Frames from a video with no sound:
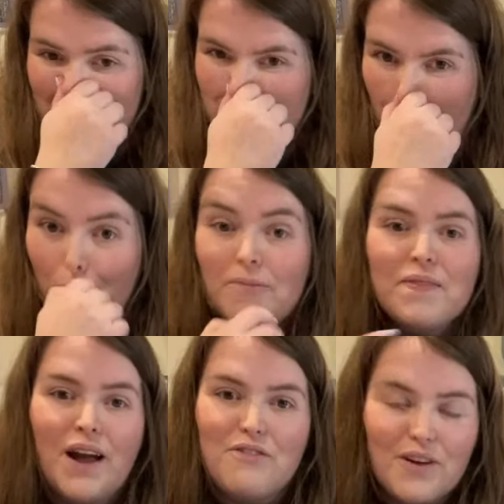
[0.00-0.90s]
So
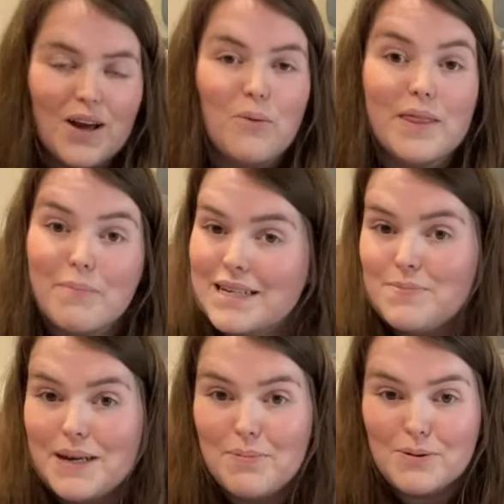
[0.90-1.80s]
I feel like we're the best
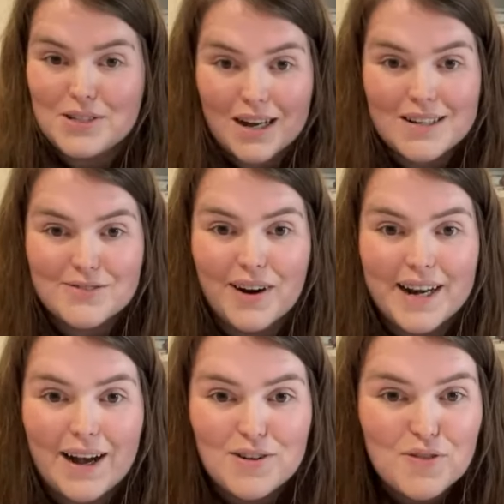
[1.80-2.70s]
people to ask right
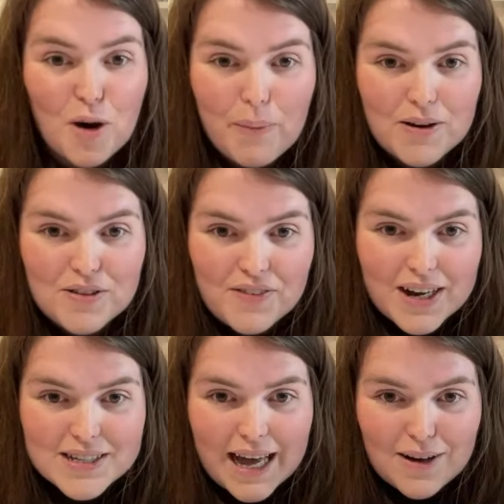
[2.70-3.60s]
now. You've got both of
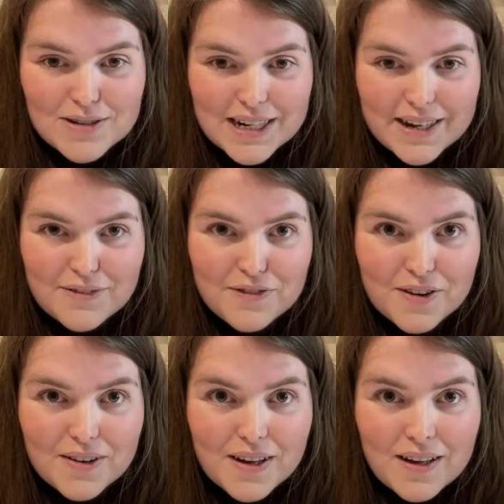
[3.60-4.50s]
us held here
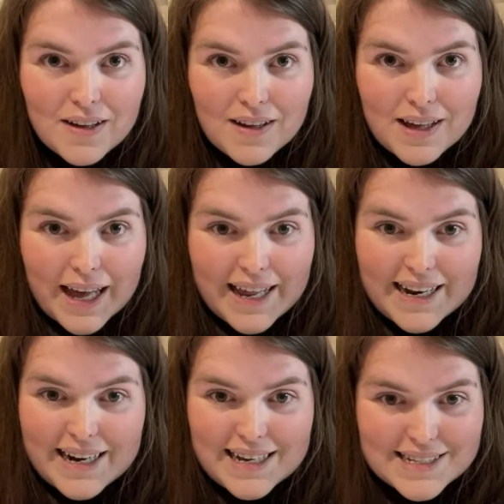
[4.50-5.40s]
for at
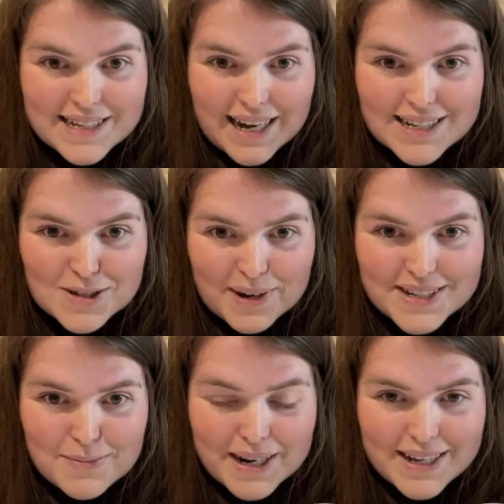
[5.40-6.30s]
least the next
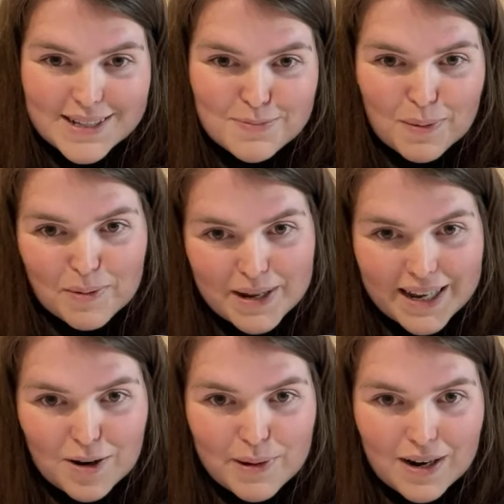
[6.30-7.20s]
20 minutes, probably a
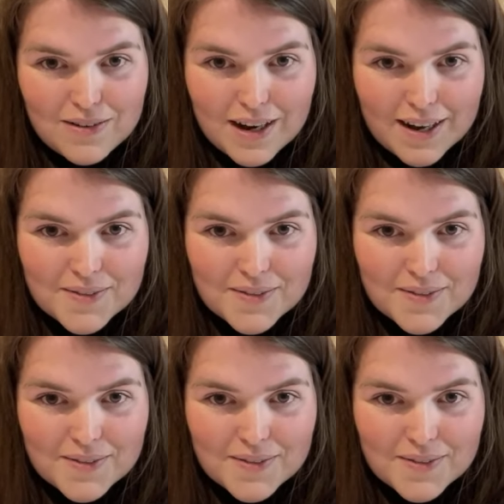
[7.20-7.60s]
little bit longer.